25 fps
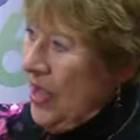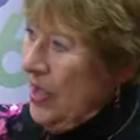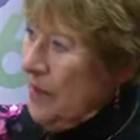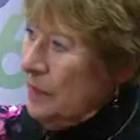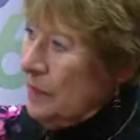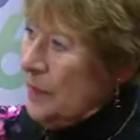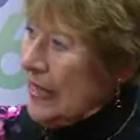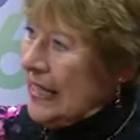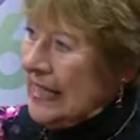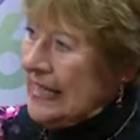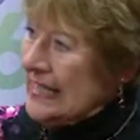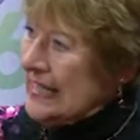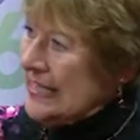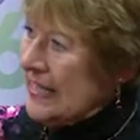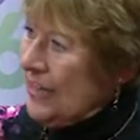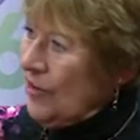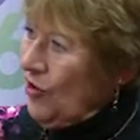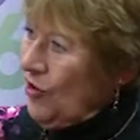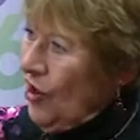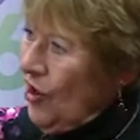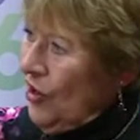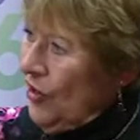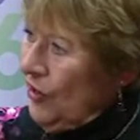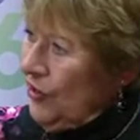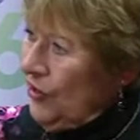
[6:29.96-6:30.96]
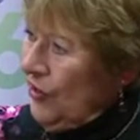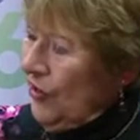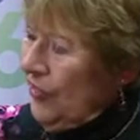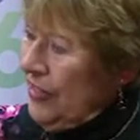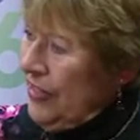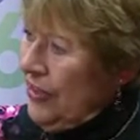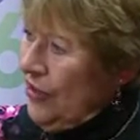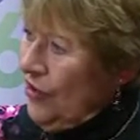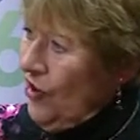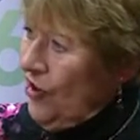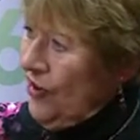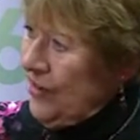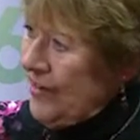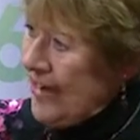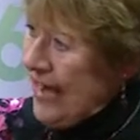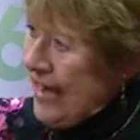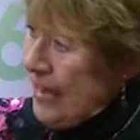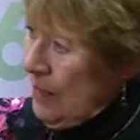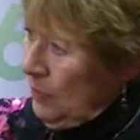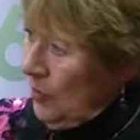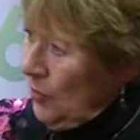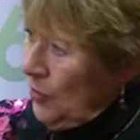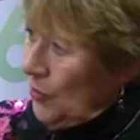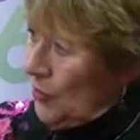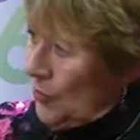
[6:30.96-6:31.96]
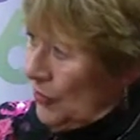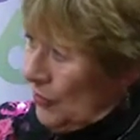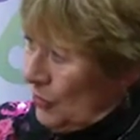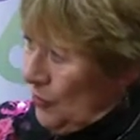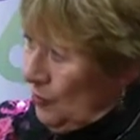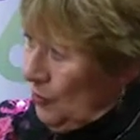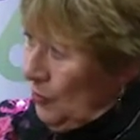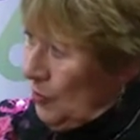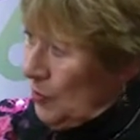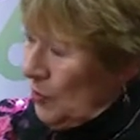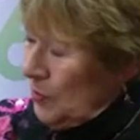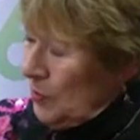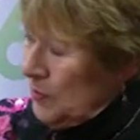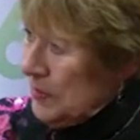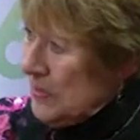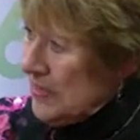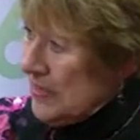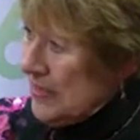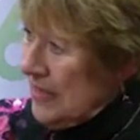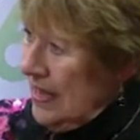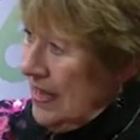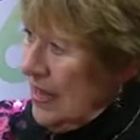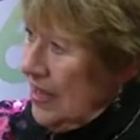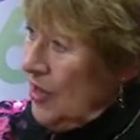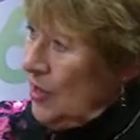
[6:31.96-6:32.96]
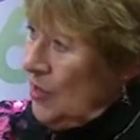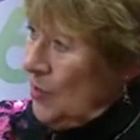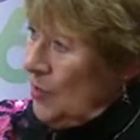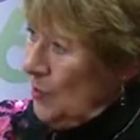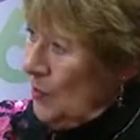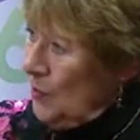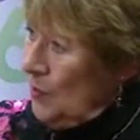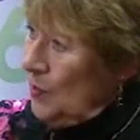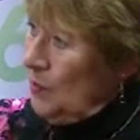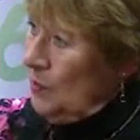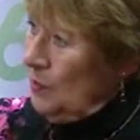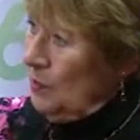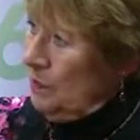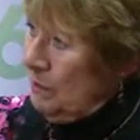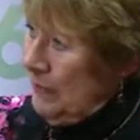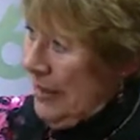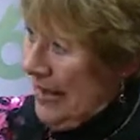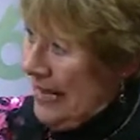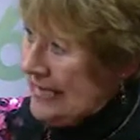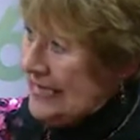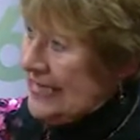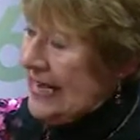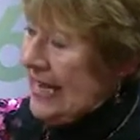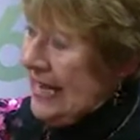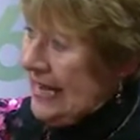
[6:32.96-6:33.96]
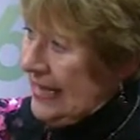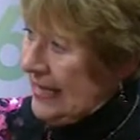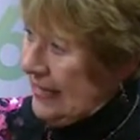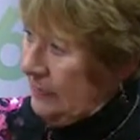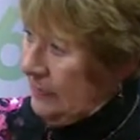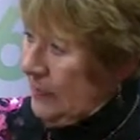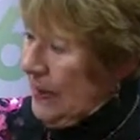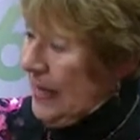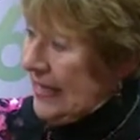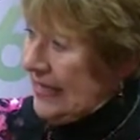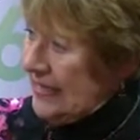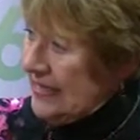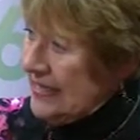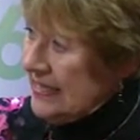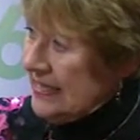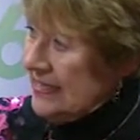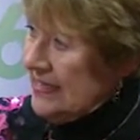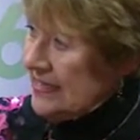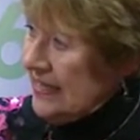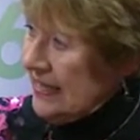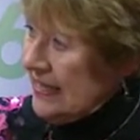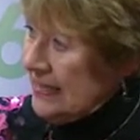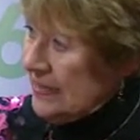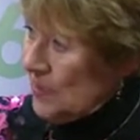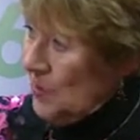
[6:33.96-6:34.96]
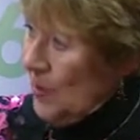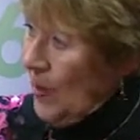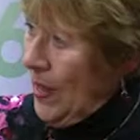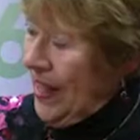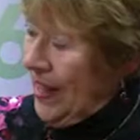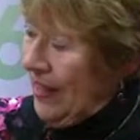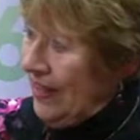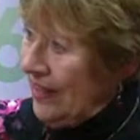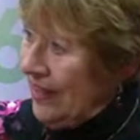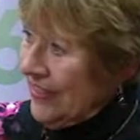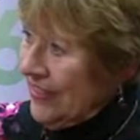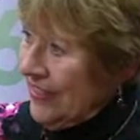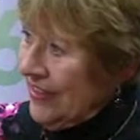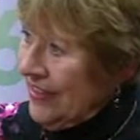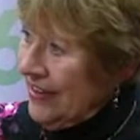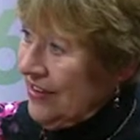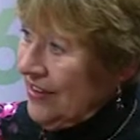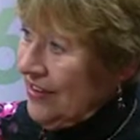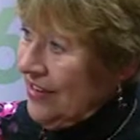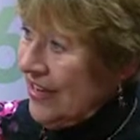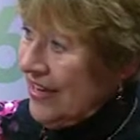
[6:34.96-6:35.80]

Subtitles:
Because there are neighborhood groups who maintain beds as well, aren't there?